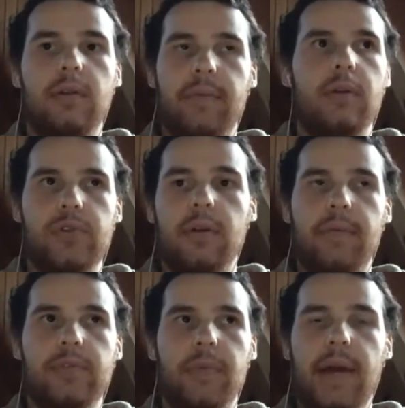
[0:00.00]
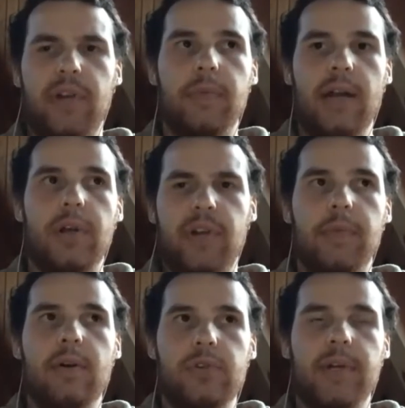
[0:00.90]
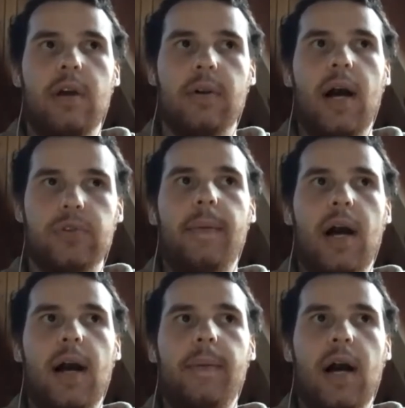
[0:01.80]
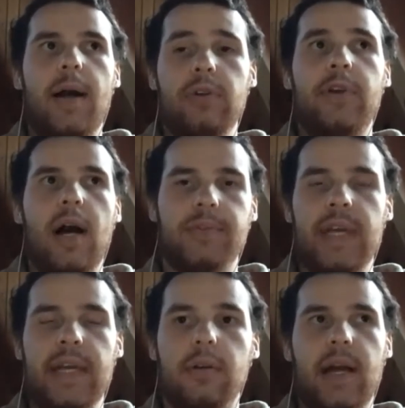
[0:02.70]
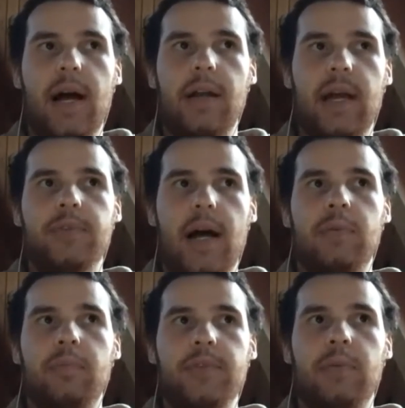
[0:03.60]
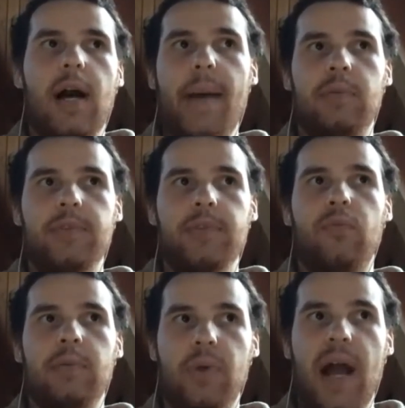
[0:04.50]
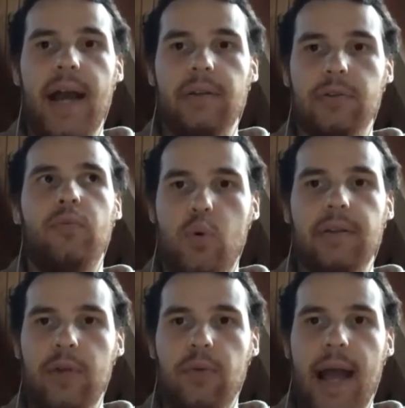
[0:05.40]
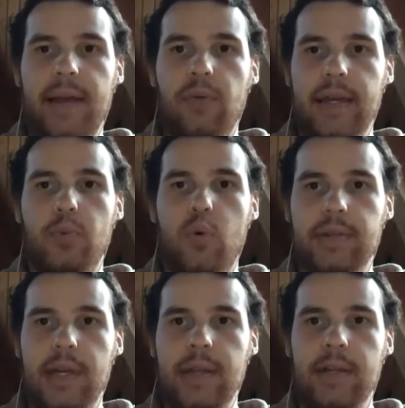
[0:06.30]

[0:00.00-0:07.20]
sure. Not for condoms though. What you can do is you can take the condoms and you can wrap it on one of those pointy rack things, and then just